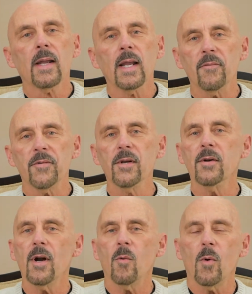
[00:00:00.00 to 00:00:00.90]
if you
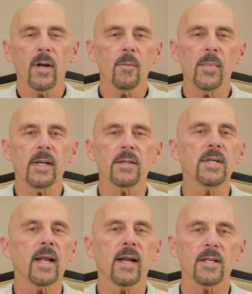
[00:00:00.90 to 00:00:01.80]
don't want to be a
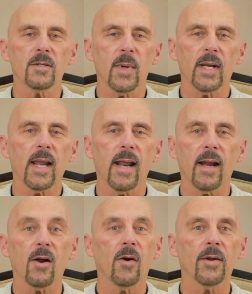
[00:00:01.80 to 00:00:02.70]
jet engine
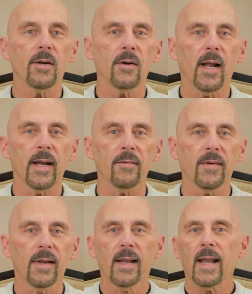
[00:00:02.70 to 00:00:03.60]
mechanic all your life,
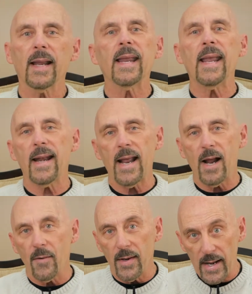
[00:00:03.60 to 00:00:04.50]
get
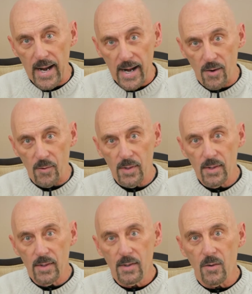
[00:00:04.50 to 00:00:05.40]
out now
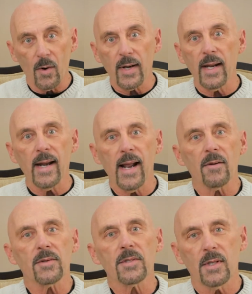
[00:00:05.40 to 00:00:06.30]
or get
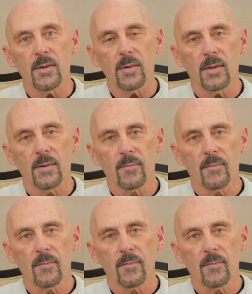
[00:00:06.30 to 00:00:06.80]
out soon."